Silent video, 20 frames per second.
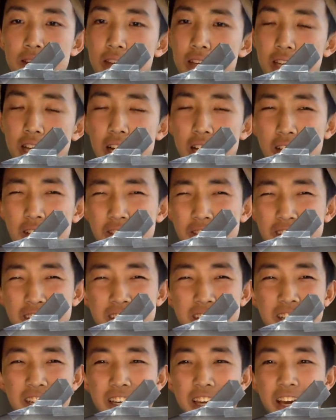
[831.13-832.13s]
kind of
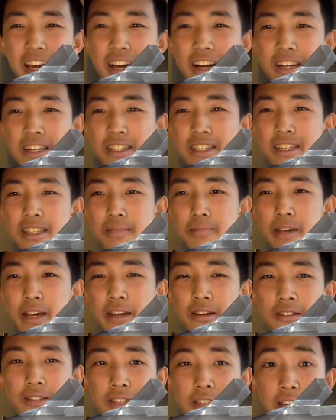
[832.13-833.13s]
looks like access
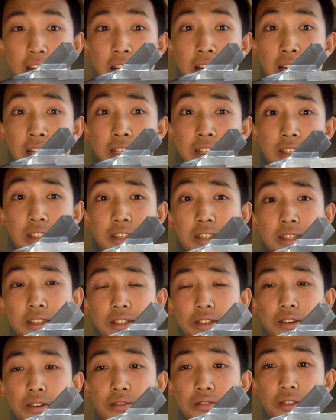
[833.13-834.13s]
panels and hatches.
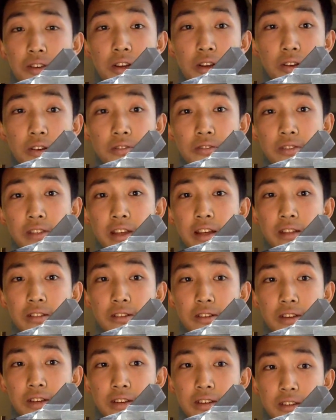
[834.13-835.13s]
So if you're going for that
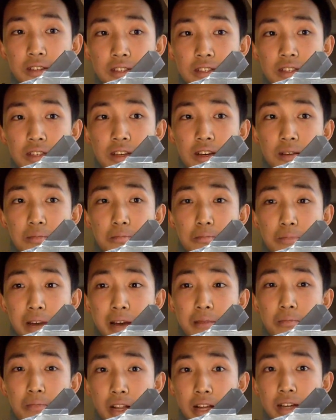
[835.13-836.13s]
look, it's
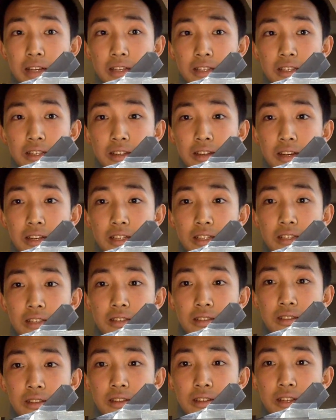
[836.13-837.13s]
matte black is a
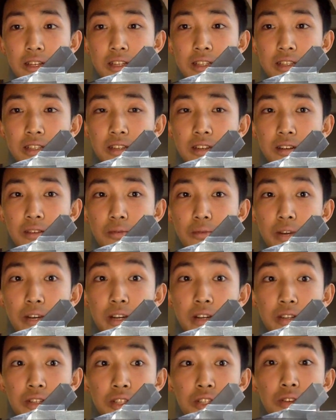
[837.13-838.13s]
nice way
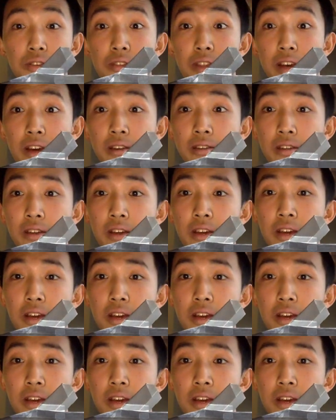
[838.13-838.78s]
to show that.